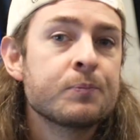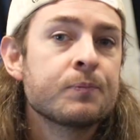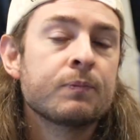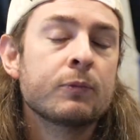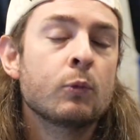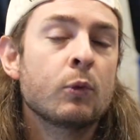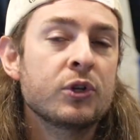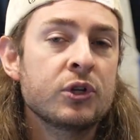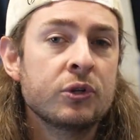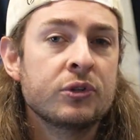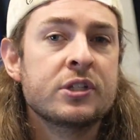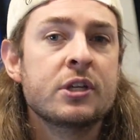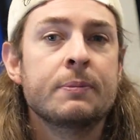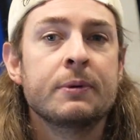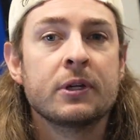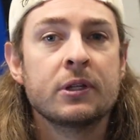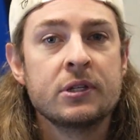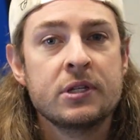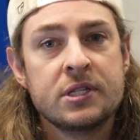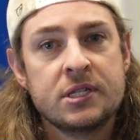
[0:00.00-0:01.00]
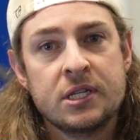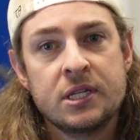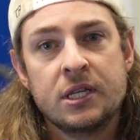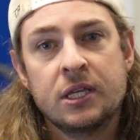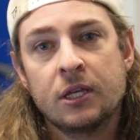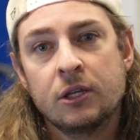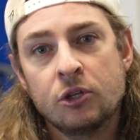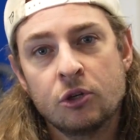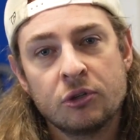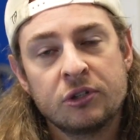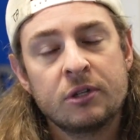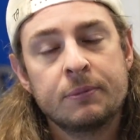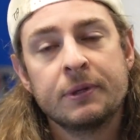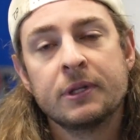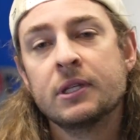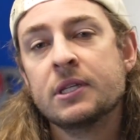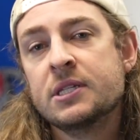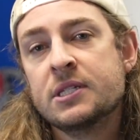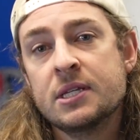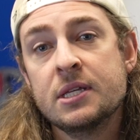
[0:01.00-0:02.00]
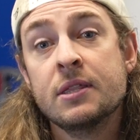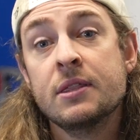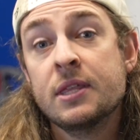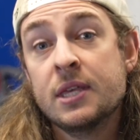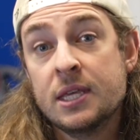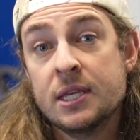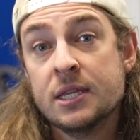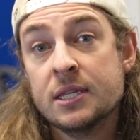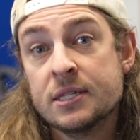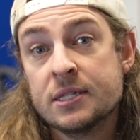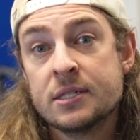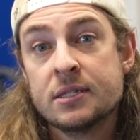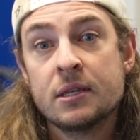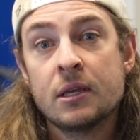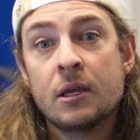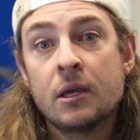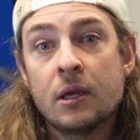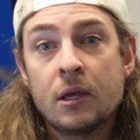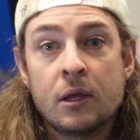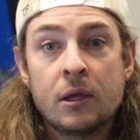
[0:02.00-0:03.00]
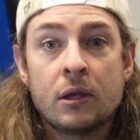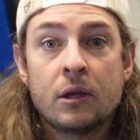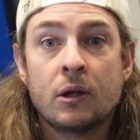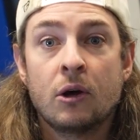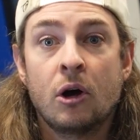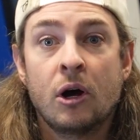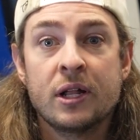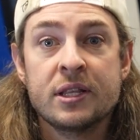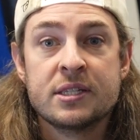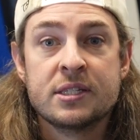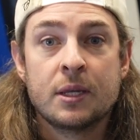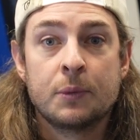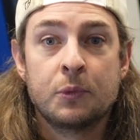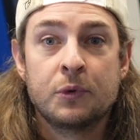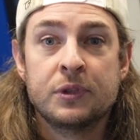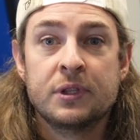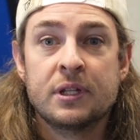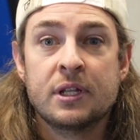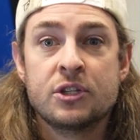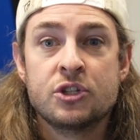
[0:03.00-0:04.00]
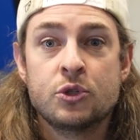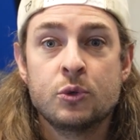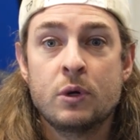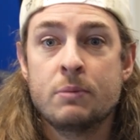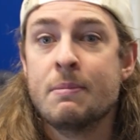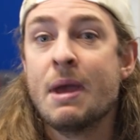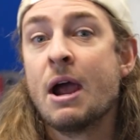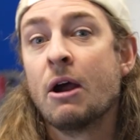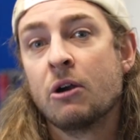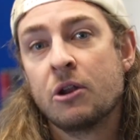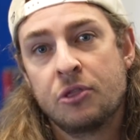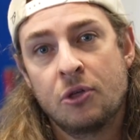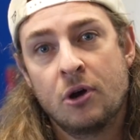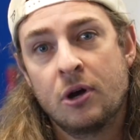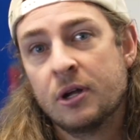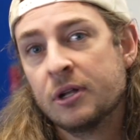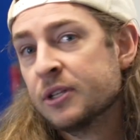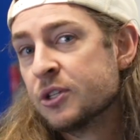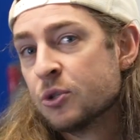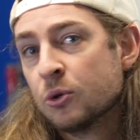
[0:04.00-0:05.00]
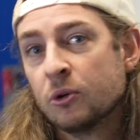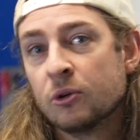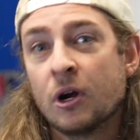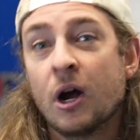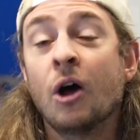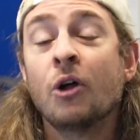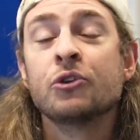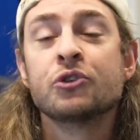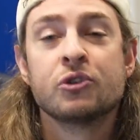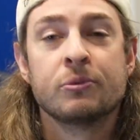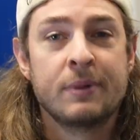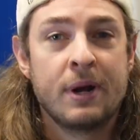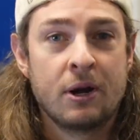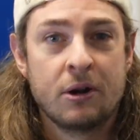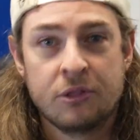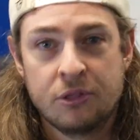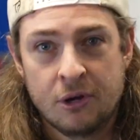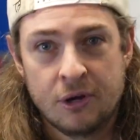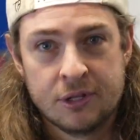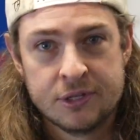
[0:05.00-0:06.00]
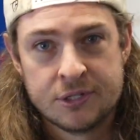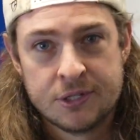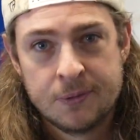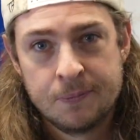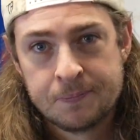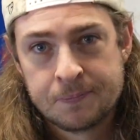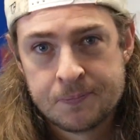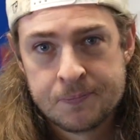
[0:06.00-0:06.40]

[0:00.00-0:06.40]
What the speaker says: What you'll typically see here, you'll typically see these on someone that's doing marathons or ultra marathons.